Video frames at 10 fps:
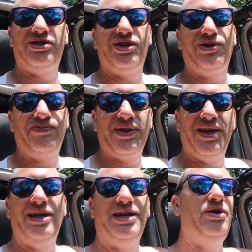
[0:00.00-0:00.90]
So
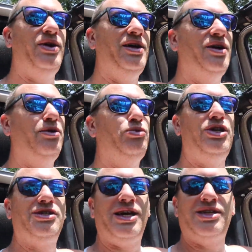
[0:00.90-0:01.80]
anyway,
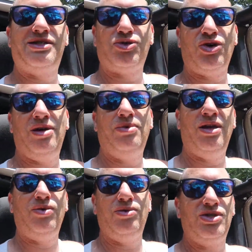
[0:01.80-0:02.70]
please like and subscribe,
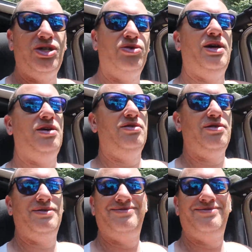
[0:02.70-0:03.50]
and we will see you around.